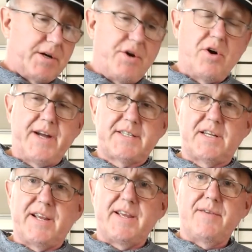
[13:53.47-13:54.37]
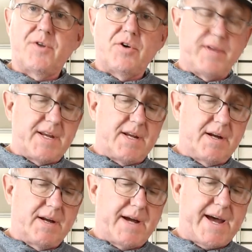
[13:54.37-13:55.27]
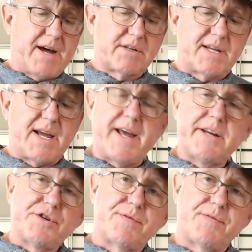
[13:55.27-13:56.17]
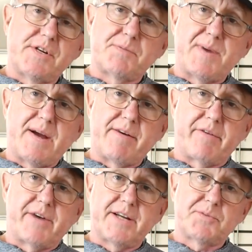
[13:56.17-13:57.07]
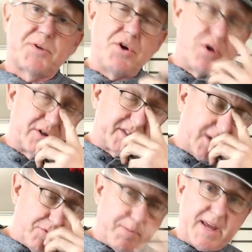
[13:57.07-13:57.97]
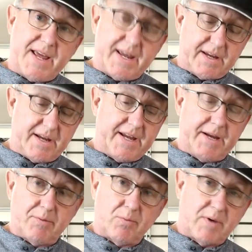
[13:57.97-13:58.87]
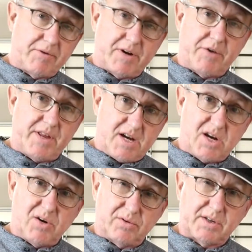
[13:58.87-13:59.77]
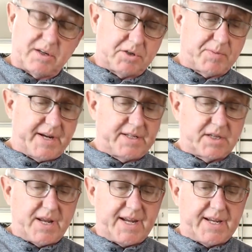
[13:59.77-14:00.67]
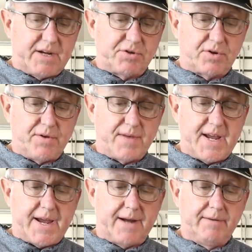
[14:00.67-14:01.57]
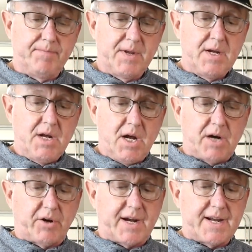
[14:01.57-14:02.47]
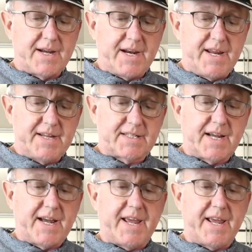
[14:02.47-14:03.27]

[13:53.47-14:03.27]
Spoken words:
nicely on the outer edge of this bearing race, but not so big it won't go in the hole, so to speak. So that goes on there, okay, and hits that